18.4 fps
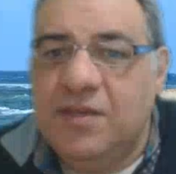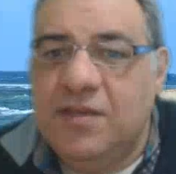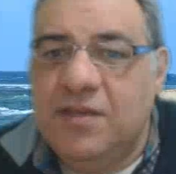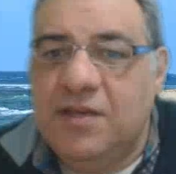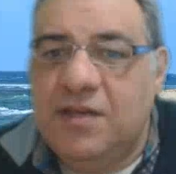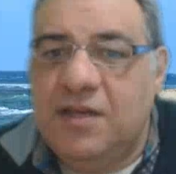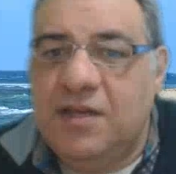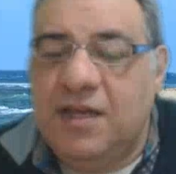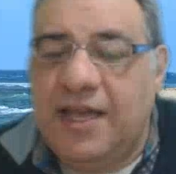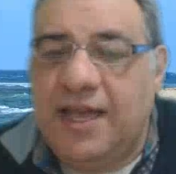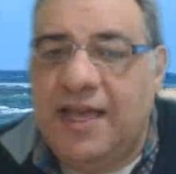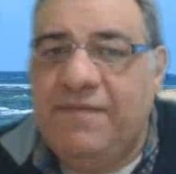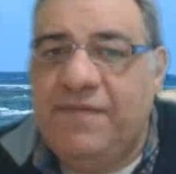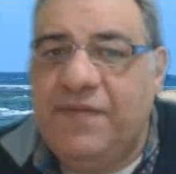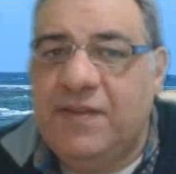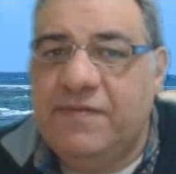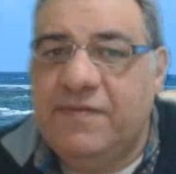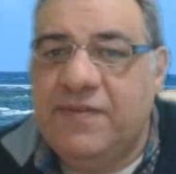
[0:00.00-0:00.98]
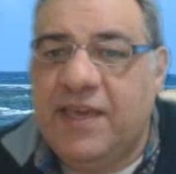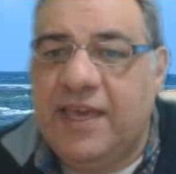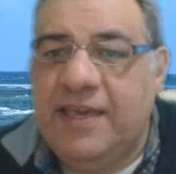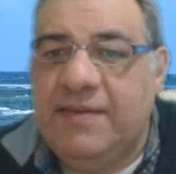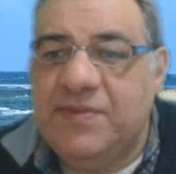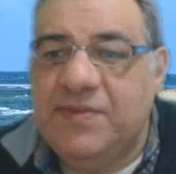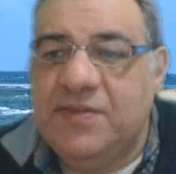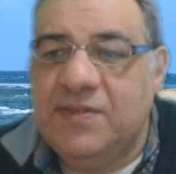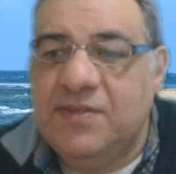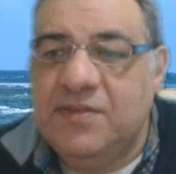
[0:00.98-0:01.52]
a handful of
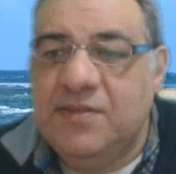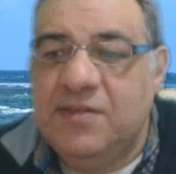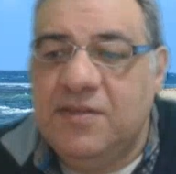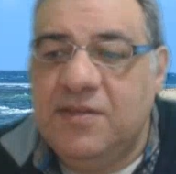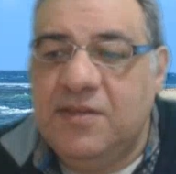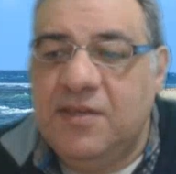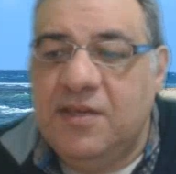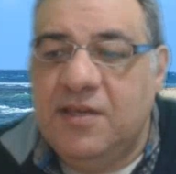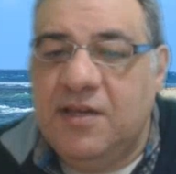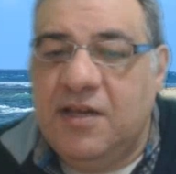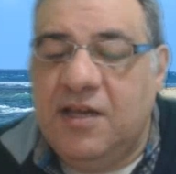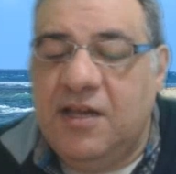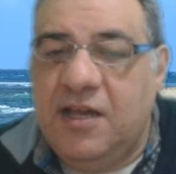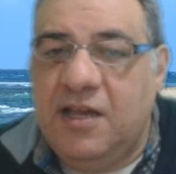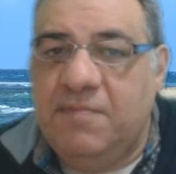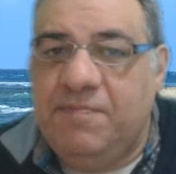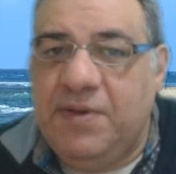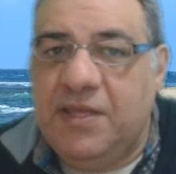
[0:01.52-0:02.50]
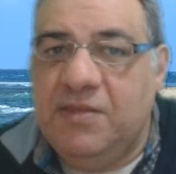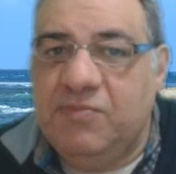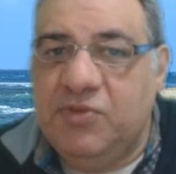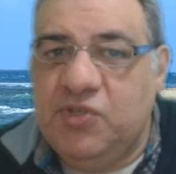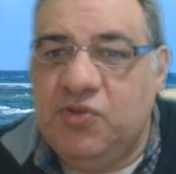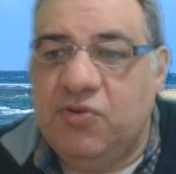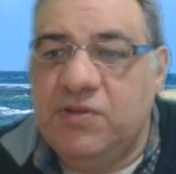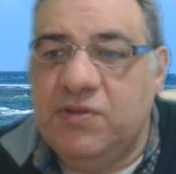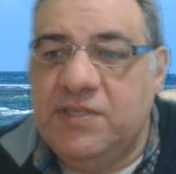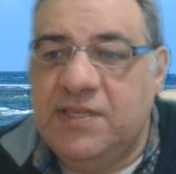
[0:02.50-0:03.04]
games, but the
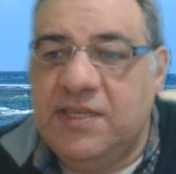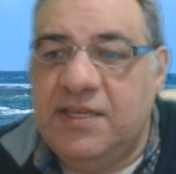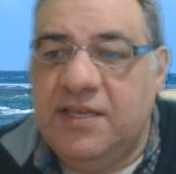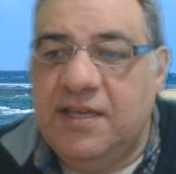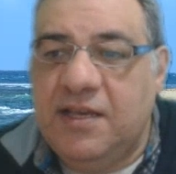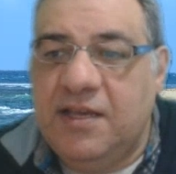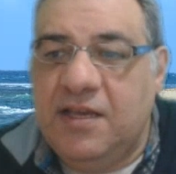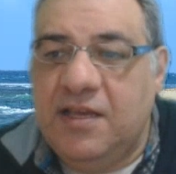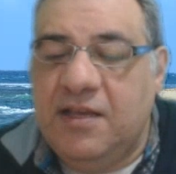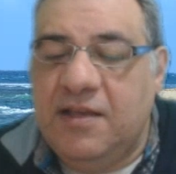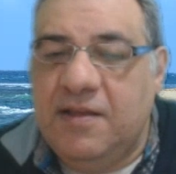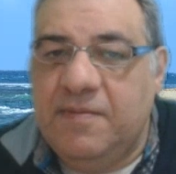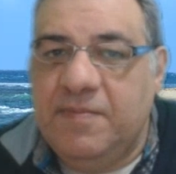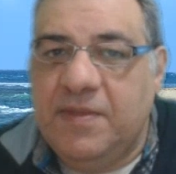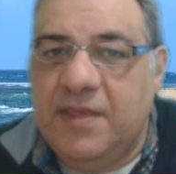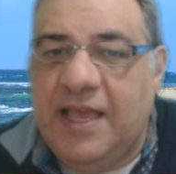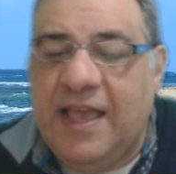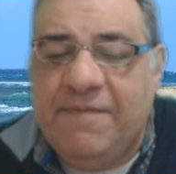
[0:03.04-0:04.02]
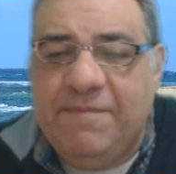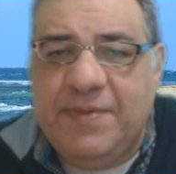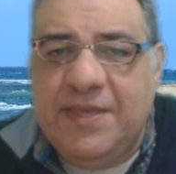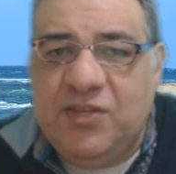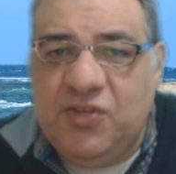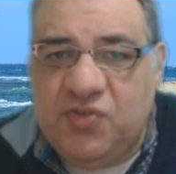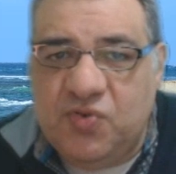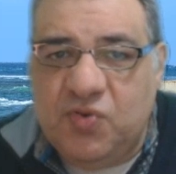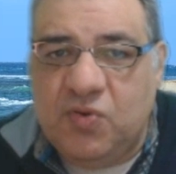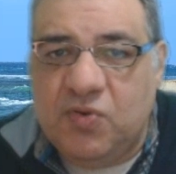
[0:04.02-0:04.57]
majority have
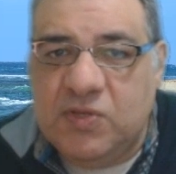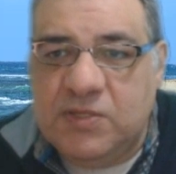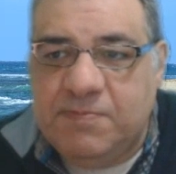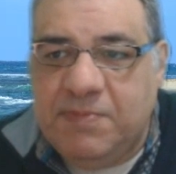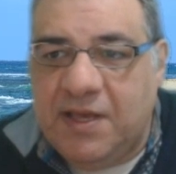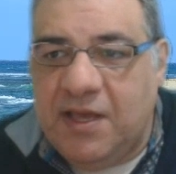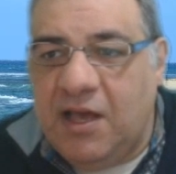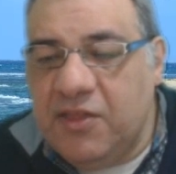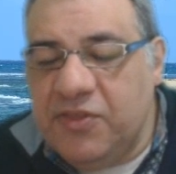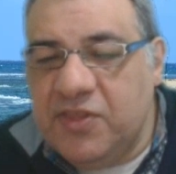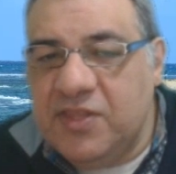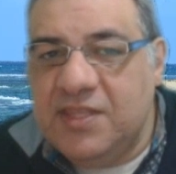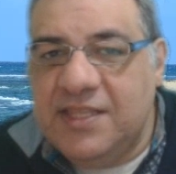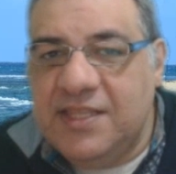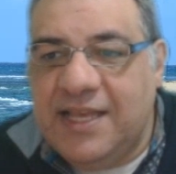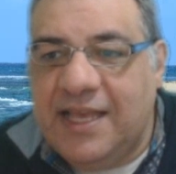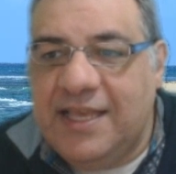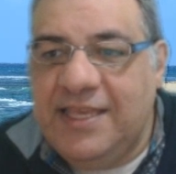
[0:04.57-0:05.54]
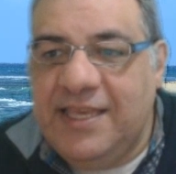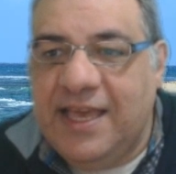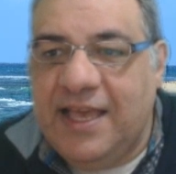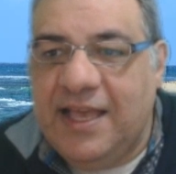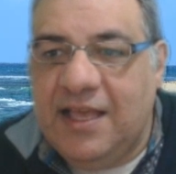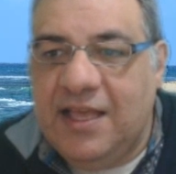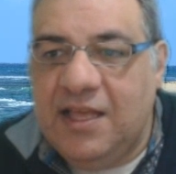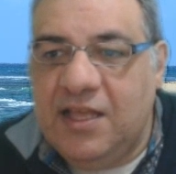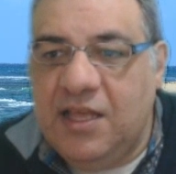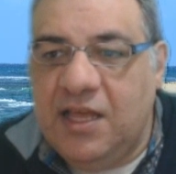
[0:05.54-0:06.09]
been draws. But other than that,
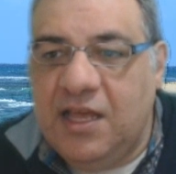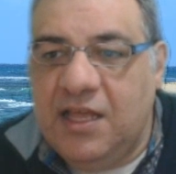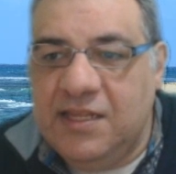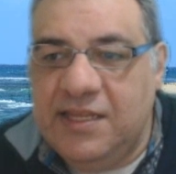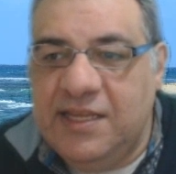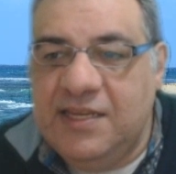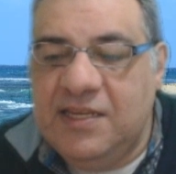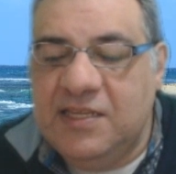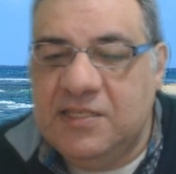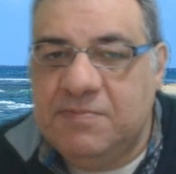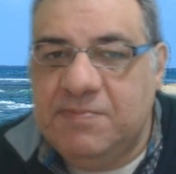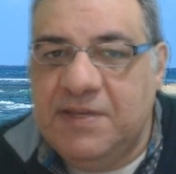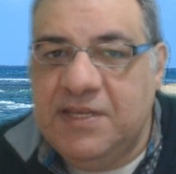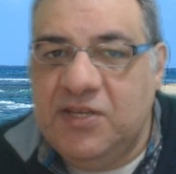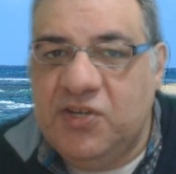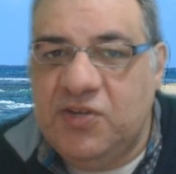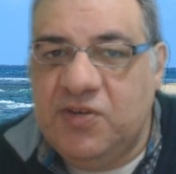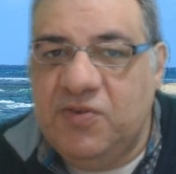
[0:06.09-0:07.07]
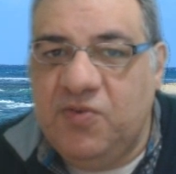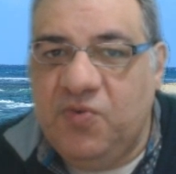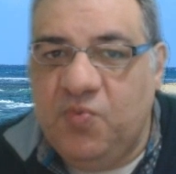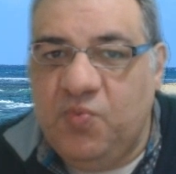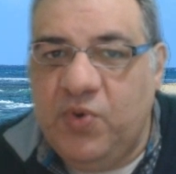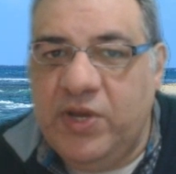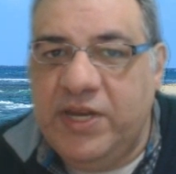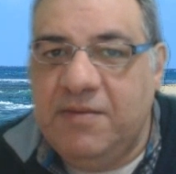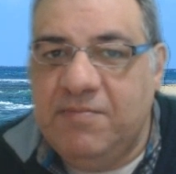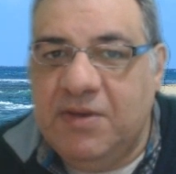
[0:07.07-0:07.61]
yeah, Leela's been
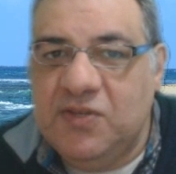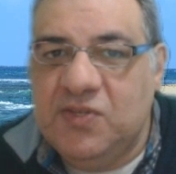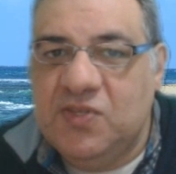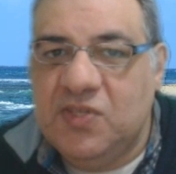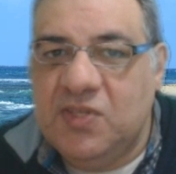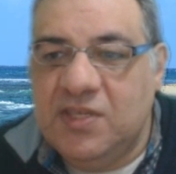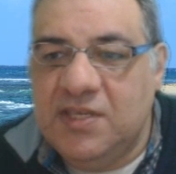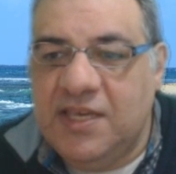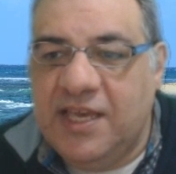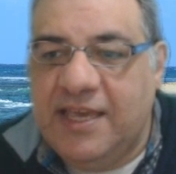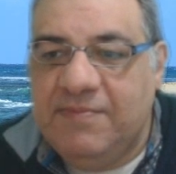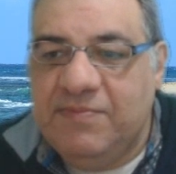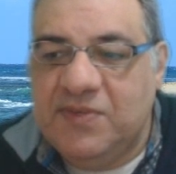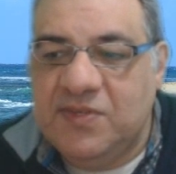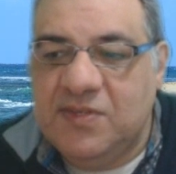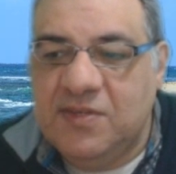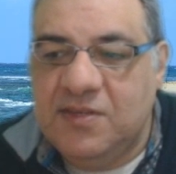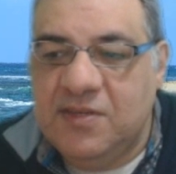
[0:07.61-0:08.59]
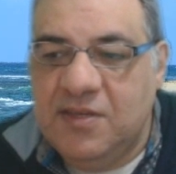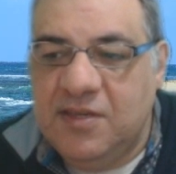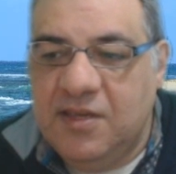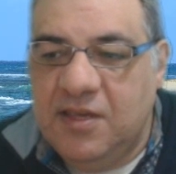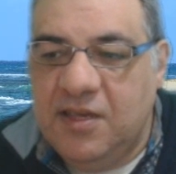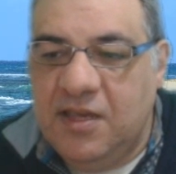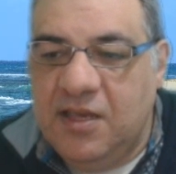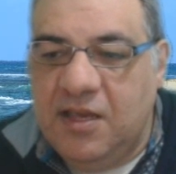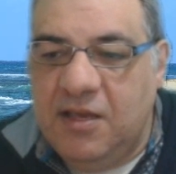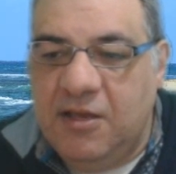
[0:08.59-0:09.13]
winning most of the games
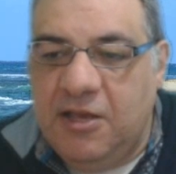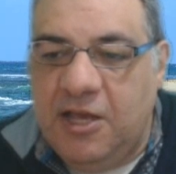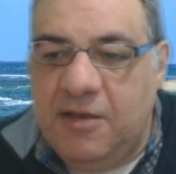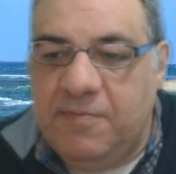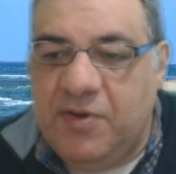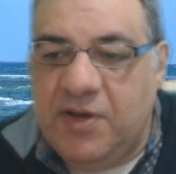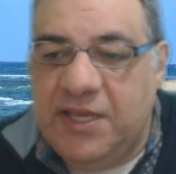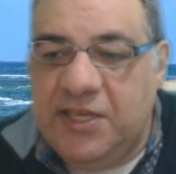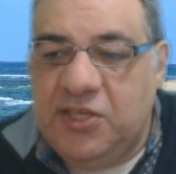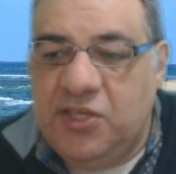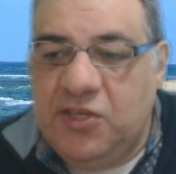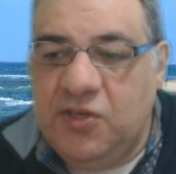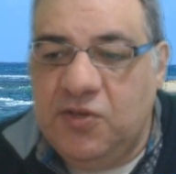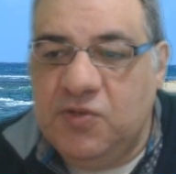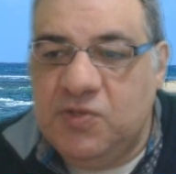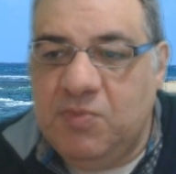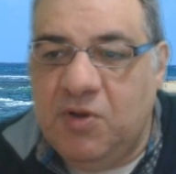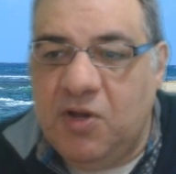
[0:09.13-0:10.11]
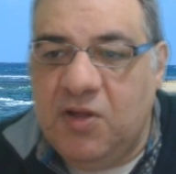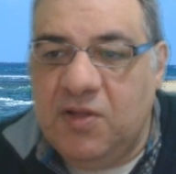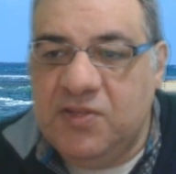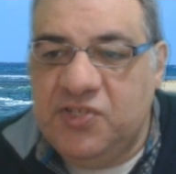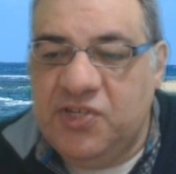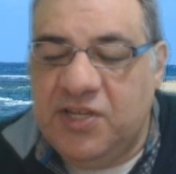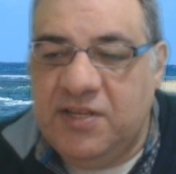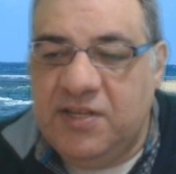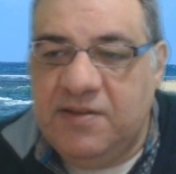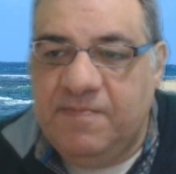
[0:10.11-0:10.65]
by a huge
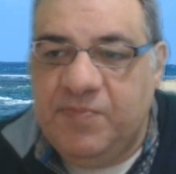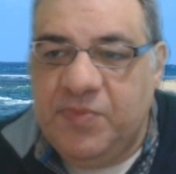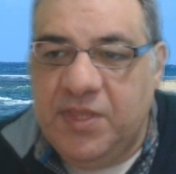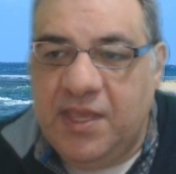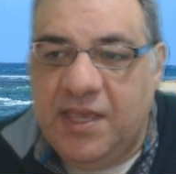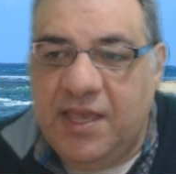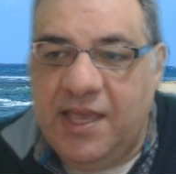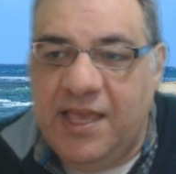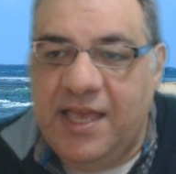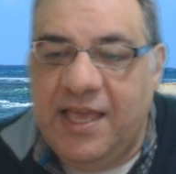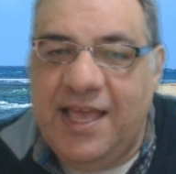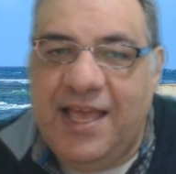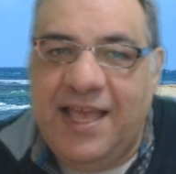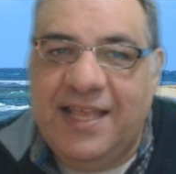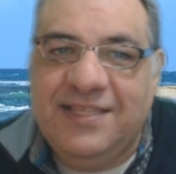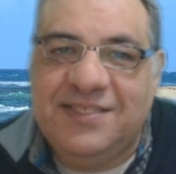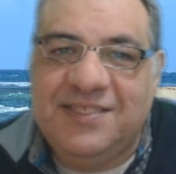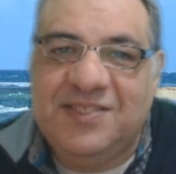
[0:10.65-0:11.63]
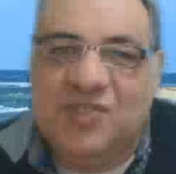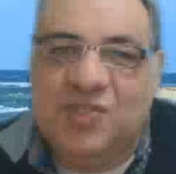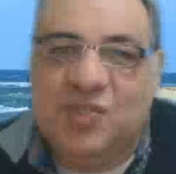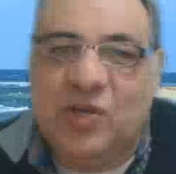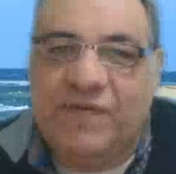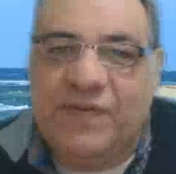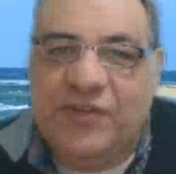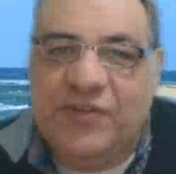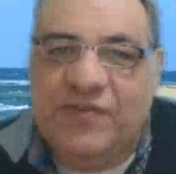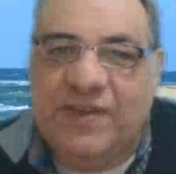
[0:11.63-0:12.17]
margin. And
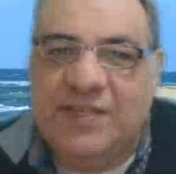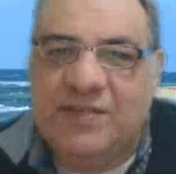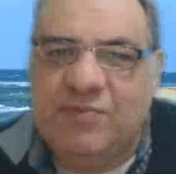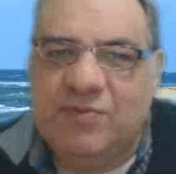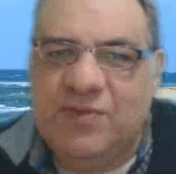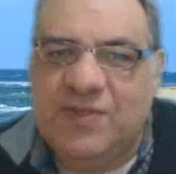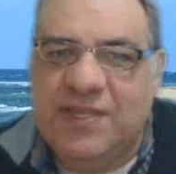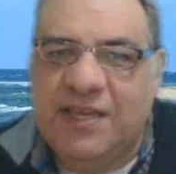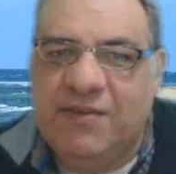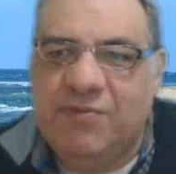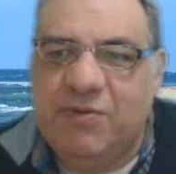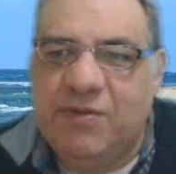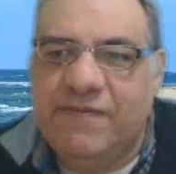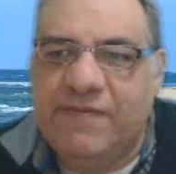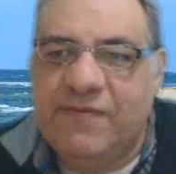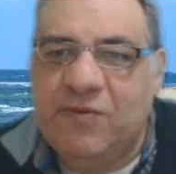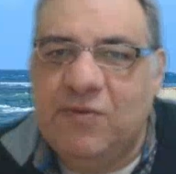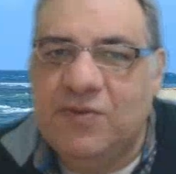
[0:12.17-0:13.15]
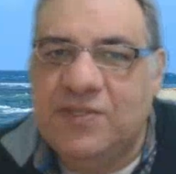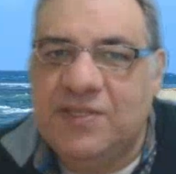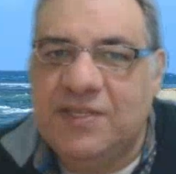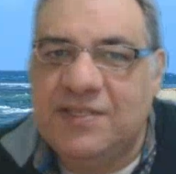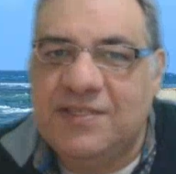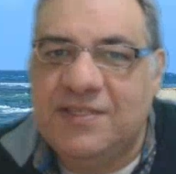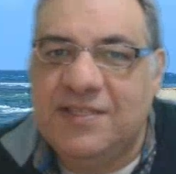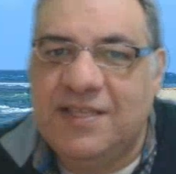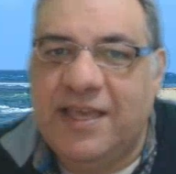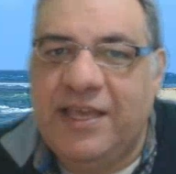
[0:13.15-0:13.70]
Stockfish fans will say, well, of course,
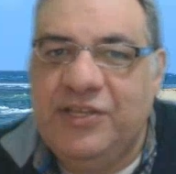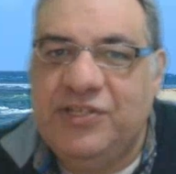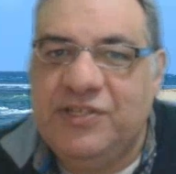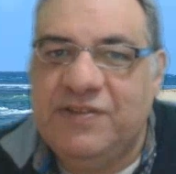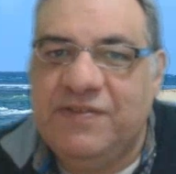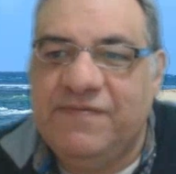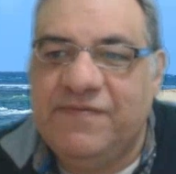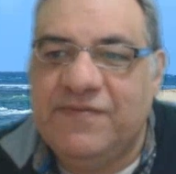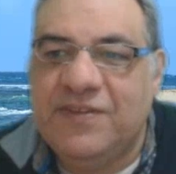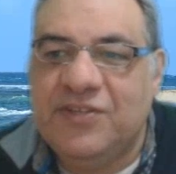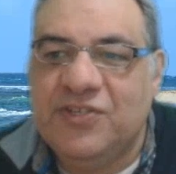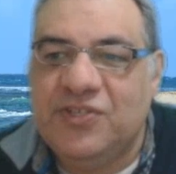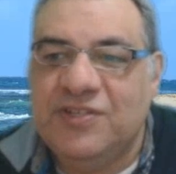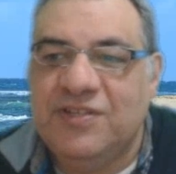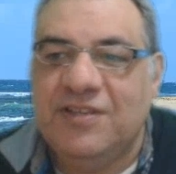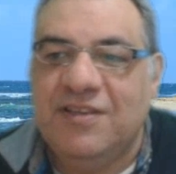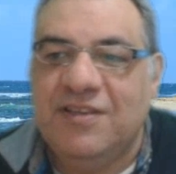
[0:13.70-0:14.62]
it's an ancient version